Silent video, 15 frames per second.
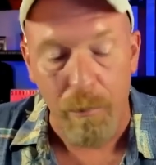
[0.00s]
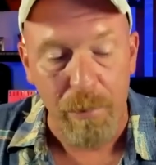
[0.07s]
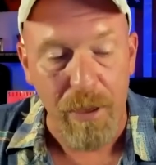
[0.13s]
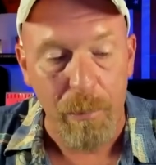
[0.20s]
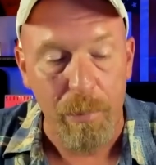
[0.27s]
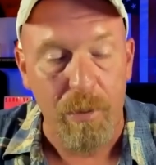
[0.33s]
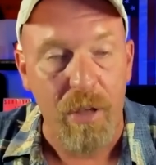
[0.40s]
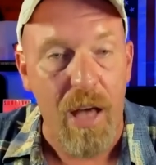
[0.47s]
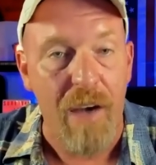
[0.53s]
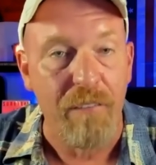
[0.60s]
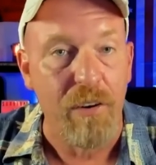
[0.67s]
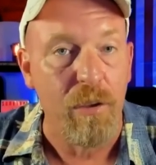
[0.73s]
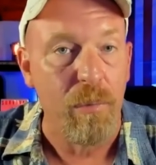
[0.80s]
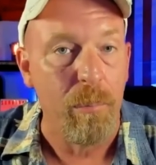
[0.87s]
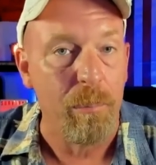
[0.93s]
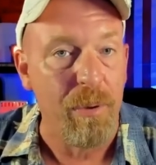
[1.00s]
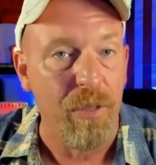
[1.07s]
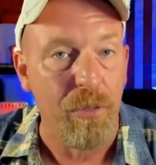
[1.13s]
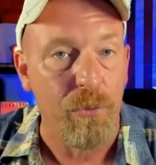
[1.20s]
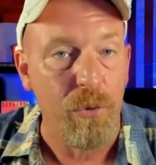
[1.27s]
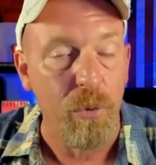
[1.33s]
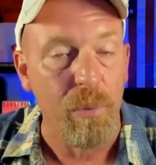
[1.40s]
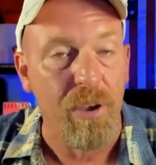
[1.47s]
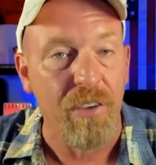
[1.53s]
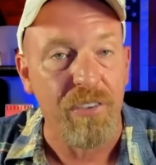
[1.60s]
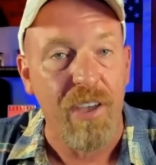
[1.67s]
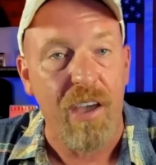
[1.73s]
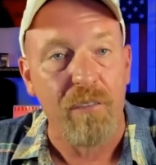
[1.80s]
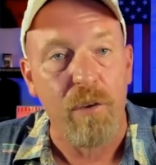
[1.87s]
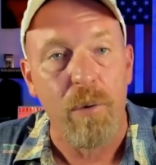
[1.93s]
people haven't even been through because
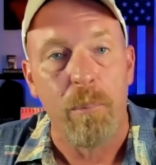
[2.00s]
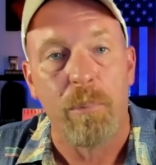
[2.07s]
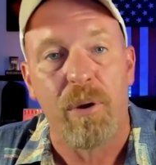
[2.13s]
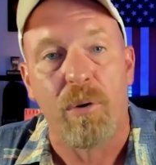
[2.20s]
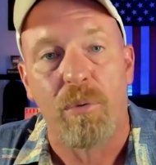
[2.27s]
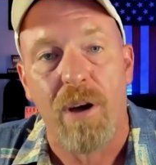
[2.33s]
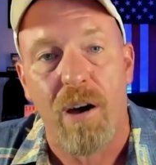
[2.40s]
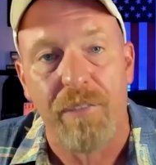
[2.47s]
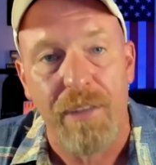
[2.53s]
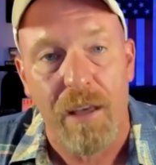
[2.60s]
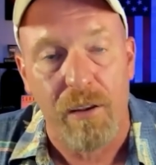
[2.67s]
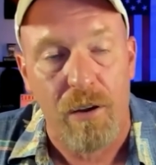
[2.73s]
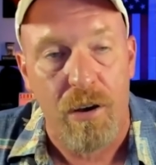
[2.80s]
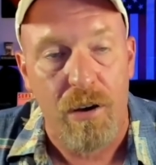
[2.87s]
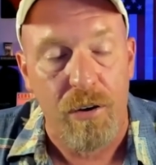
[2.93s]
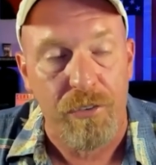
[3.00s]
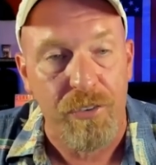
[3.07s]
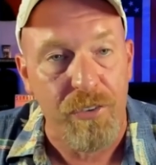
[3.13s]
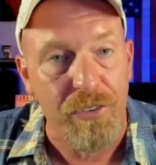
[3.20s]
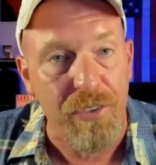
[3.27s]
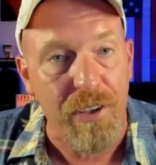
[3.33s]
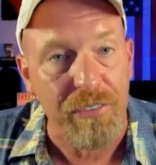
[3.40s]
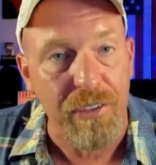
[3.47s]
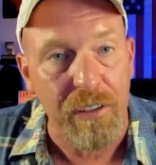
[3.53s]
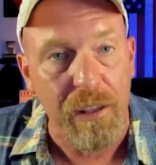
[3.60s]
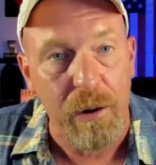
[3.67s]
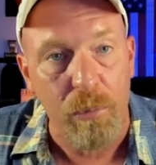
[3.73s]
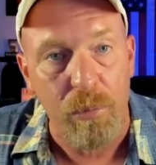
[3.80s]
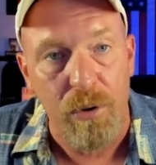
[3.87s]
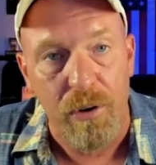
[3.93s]
they haven't even been around that long since
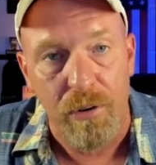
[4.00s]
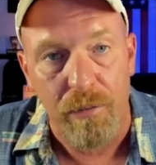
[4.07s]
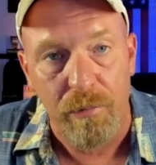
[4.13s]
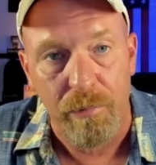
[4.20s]
1981.